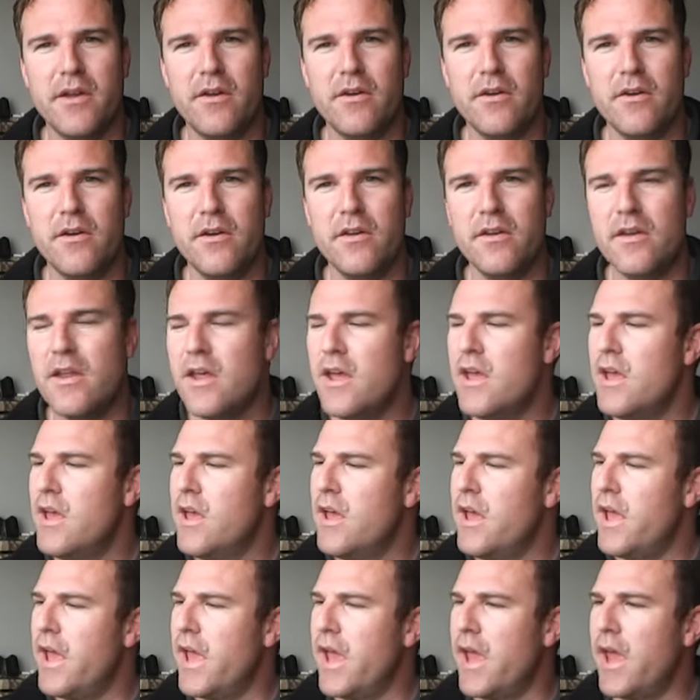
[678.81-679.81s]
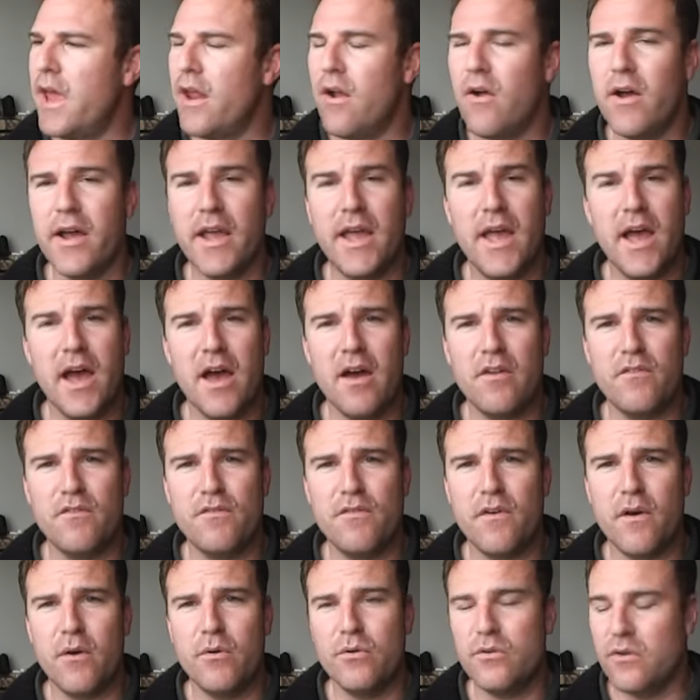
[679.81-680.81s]
good and I can't
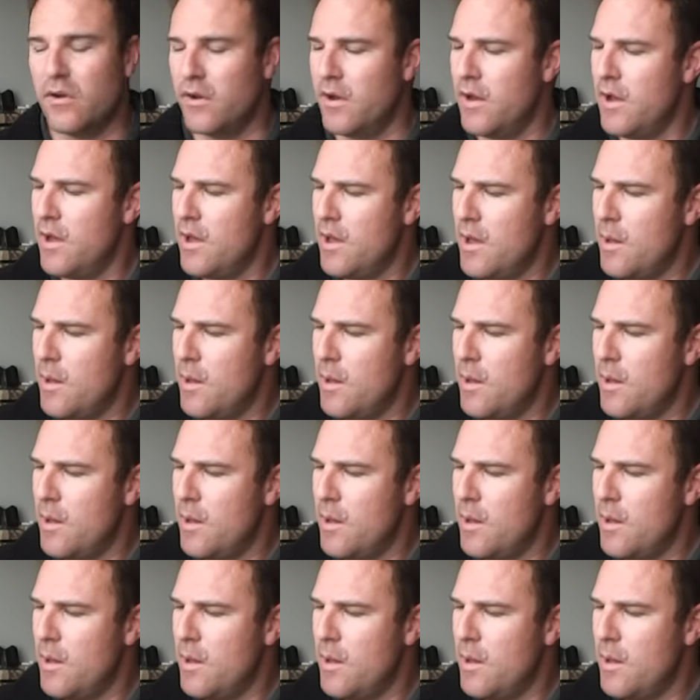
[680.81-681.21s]
fault it.